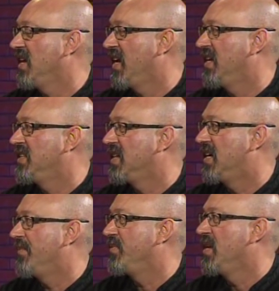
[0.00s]
And
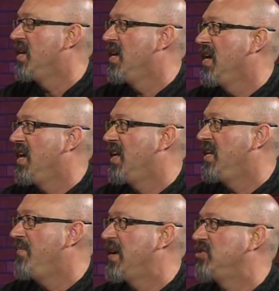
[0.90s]
he
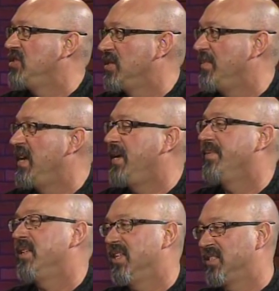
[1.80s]
mentioned to me,
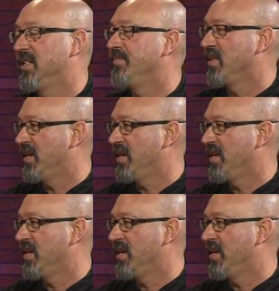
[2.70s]
listen,